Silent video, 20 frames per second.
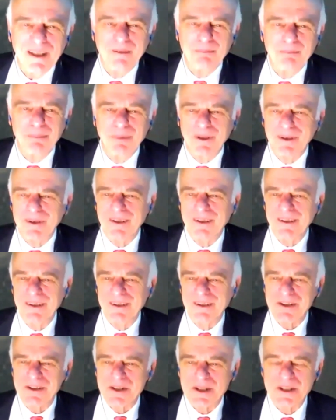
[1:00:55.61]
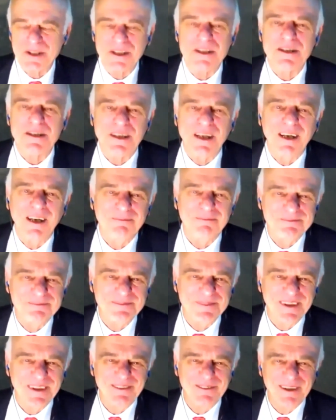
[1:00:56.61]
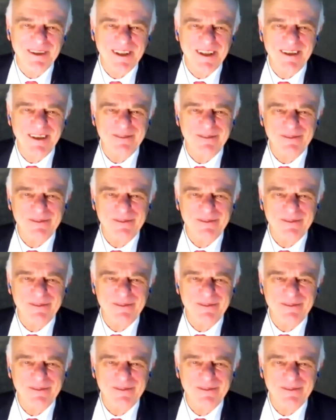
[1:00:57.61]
are brother and sister. There we go.